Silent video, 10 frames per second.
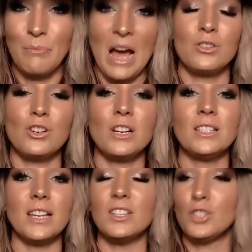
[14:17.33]

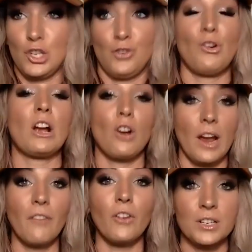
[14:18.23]
boundaries is
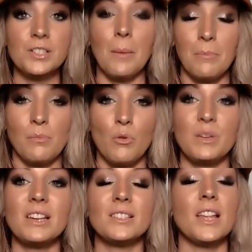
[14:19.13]
triggering for some people
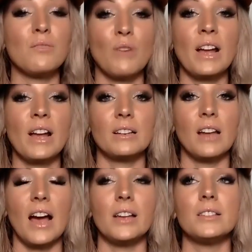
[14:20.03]
because they
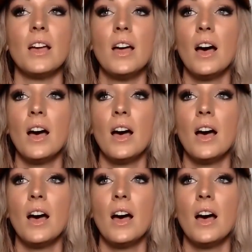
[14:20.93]
recognize